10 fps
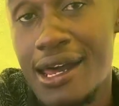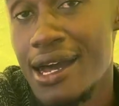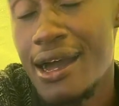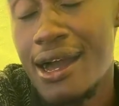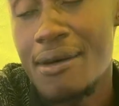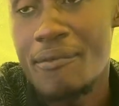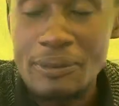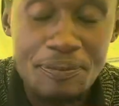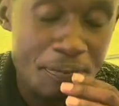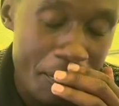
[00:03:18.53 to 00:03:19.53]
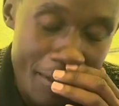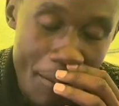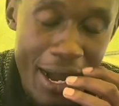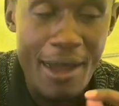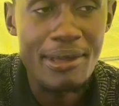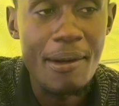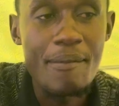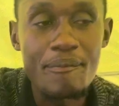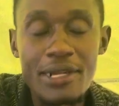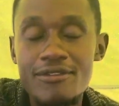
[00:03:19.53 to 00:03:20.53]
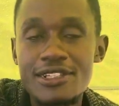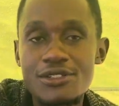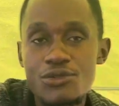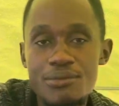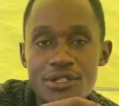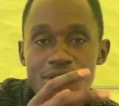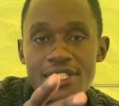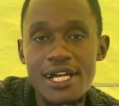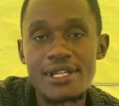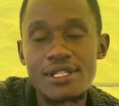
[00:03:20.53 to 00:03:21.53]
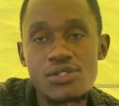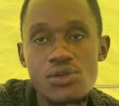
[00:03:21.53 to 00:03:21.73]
Um, I'm happy, I'm privileged to be in your channel.